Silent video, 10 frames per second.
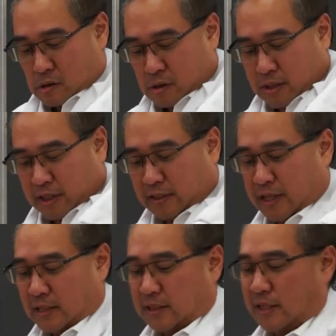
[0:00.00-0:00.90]
Okay, in
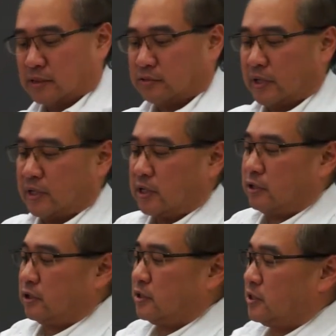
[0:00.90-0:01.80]
that case right here,
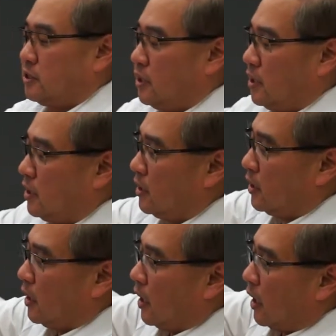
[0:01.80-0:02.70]
you can see
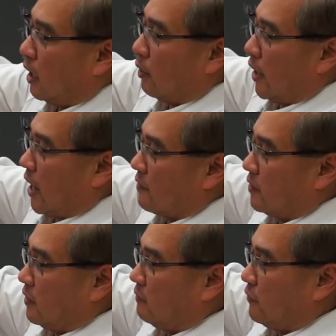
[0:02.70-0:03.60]
how I have
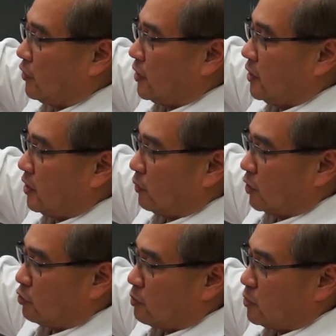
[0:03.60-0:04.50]
it inverted here with
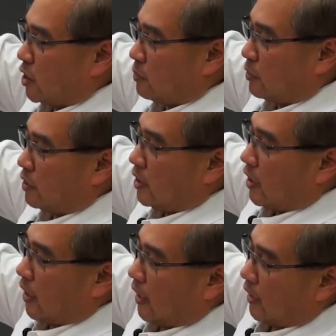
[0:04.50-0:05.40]
the drip chamber,
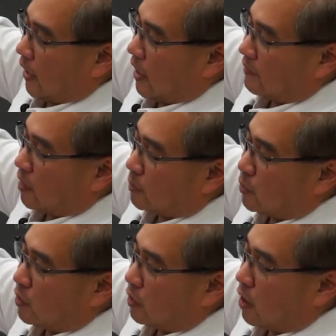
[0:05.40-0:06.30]
and I have it up
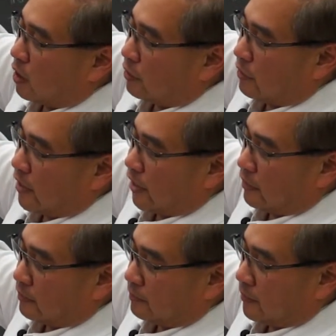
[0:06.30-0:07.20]
to the collar
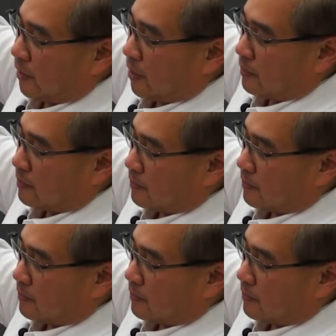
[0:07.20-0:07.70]
there. Okay.